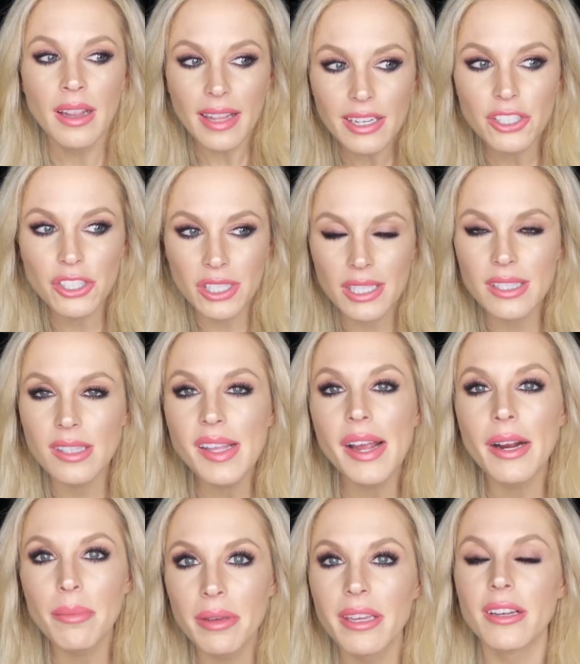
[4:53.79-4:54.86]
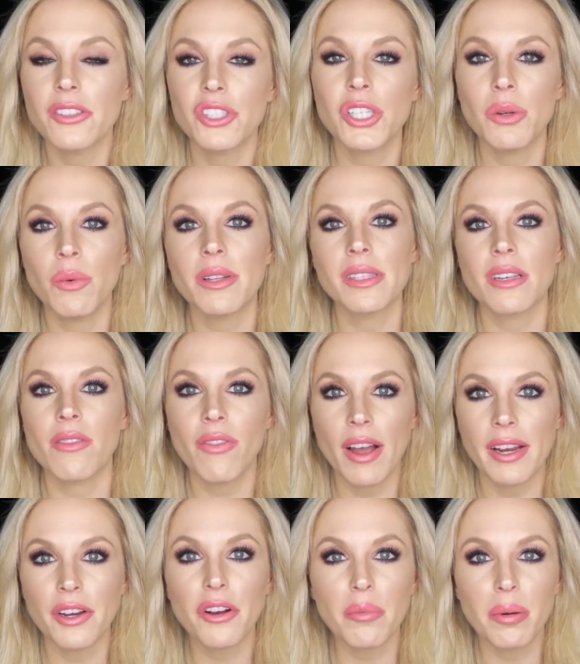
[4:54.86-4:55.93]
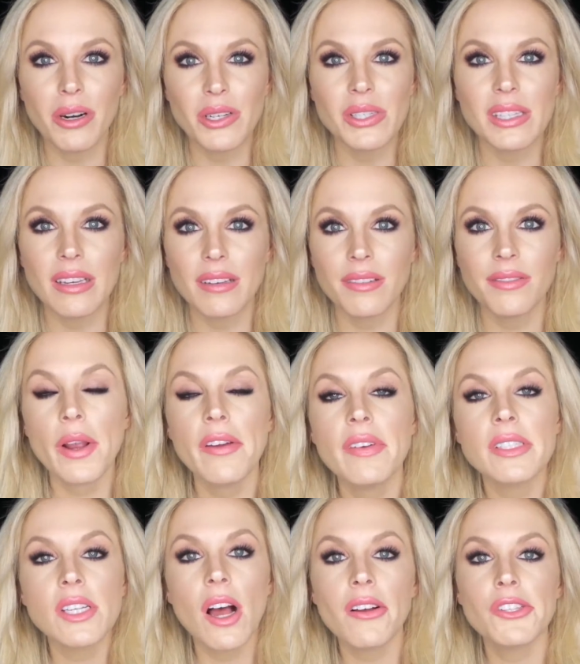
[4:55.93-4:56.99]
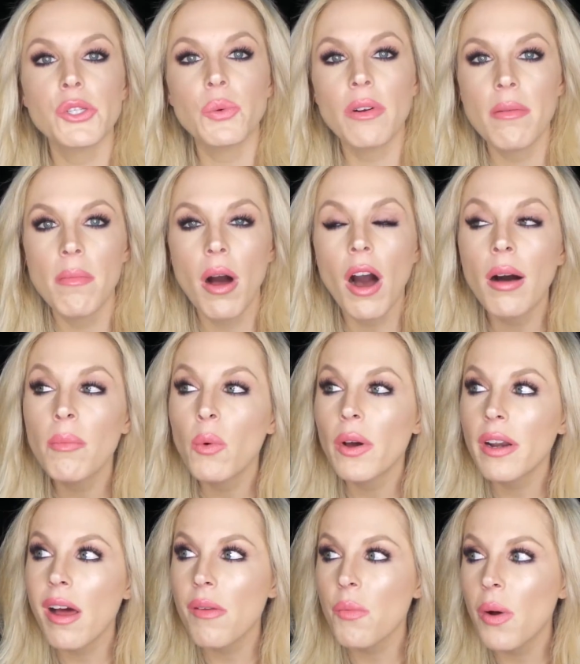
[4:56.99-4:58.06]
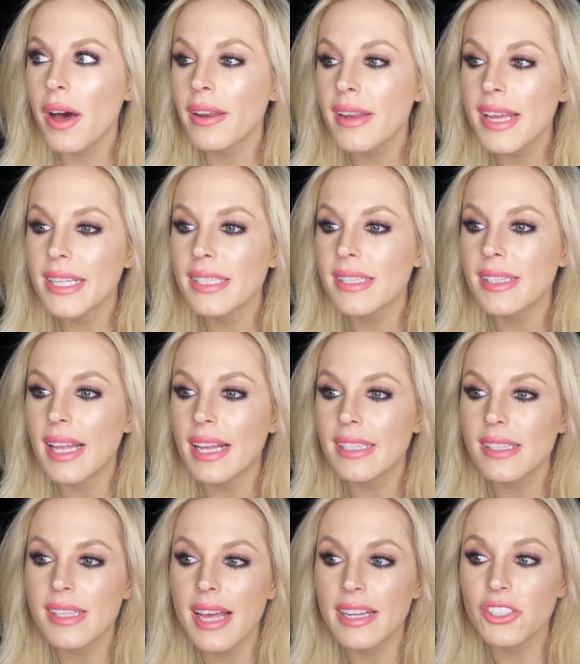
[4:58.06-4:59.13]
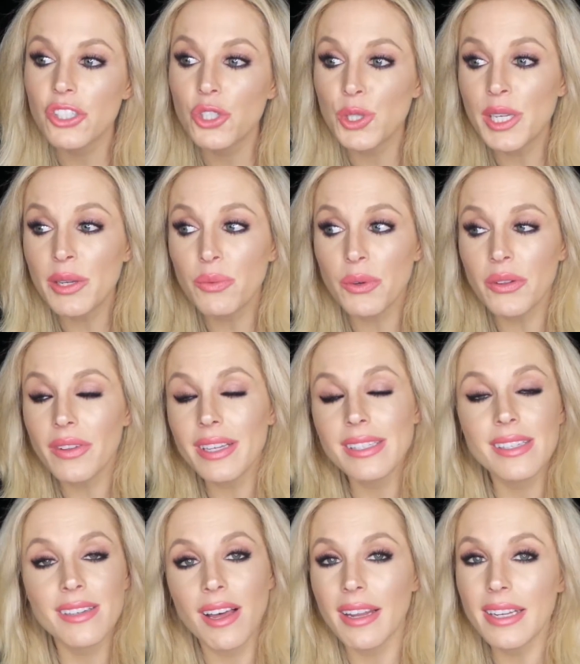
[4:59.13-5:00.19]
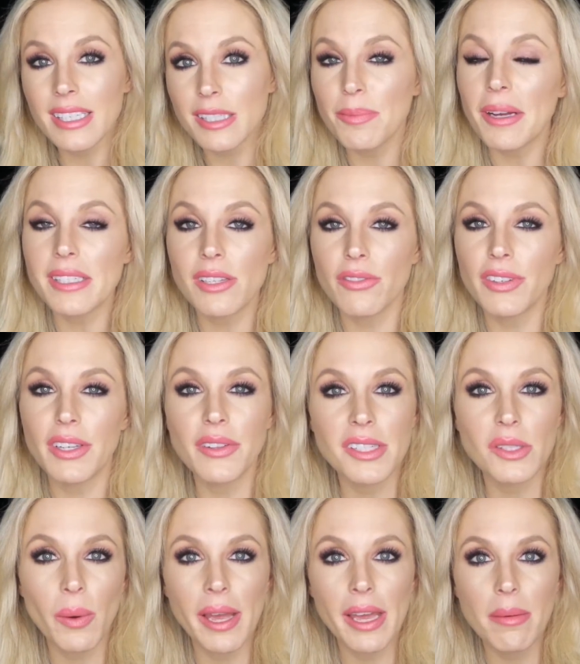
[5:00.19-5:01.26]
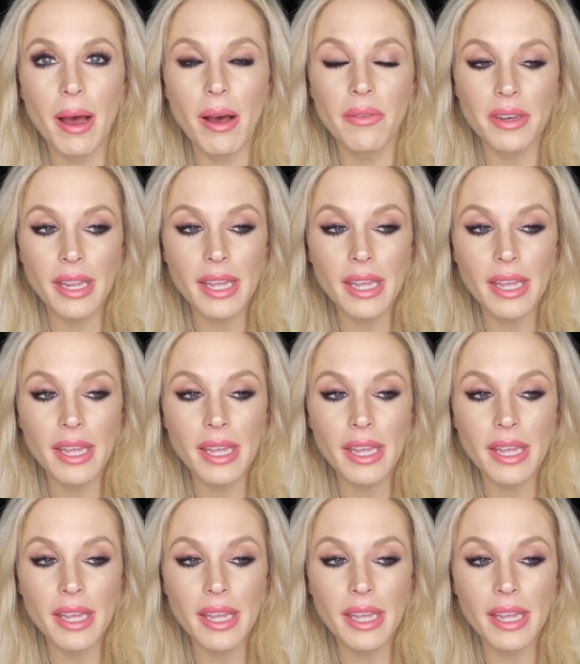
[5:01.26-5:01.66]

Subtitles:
Like, she's there because she wants to find her person. Raven talks to her mom one-on-one and says that she really did not expect to feel this way about